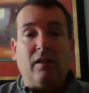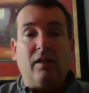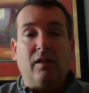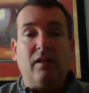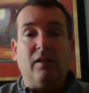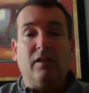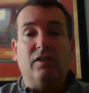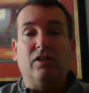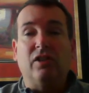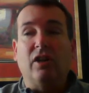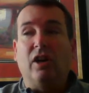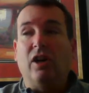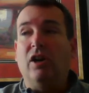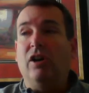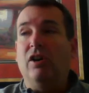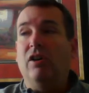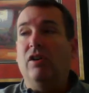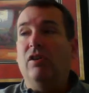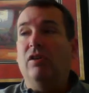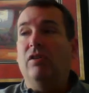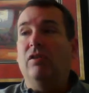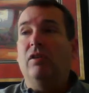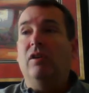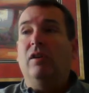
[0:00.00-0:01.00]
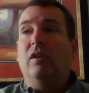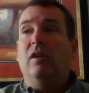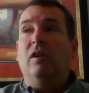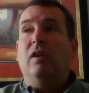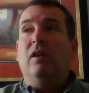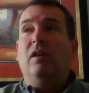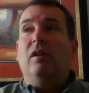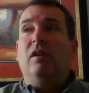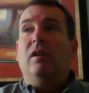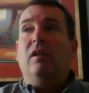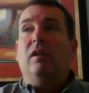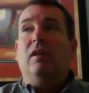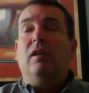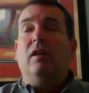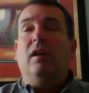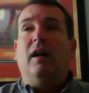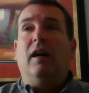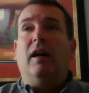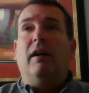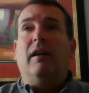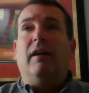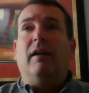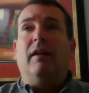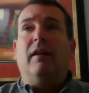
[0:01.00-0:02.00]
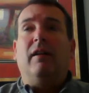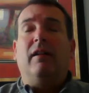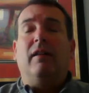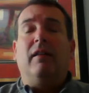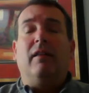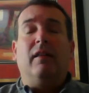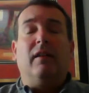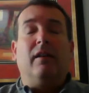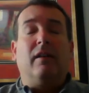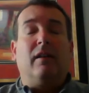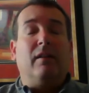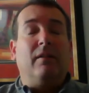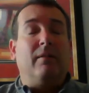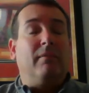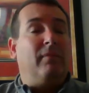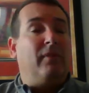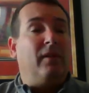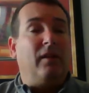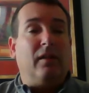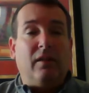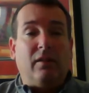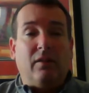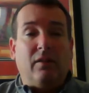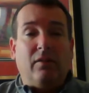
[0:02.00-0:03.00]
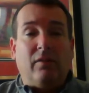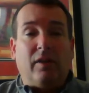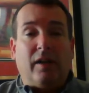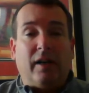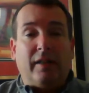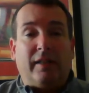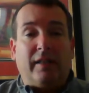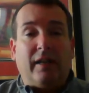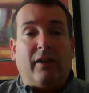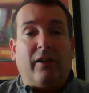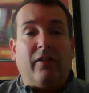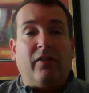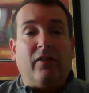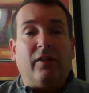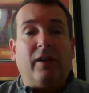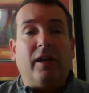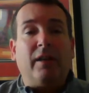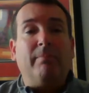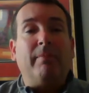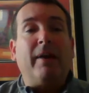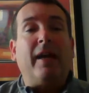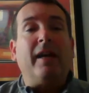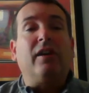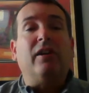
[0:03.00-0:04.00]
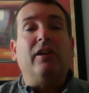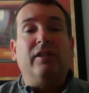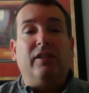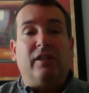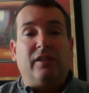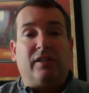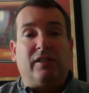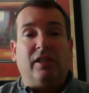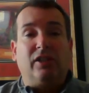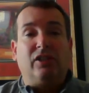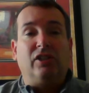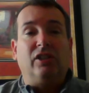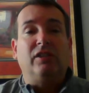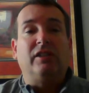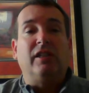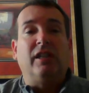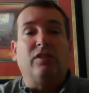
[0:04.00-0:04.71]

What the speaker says: So what I tell everybody, make good decisions.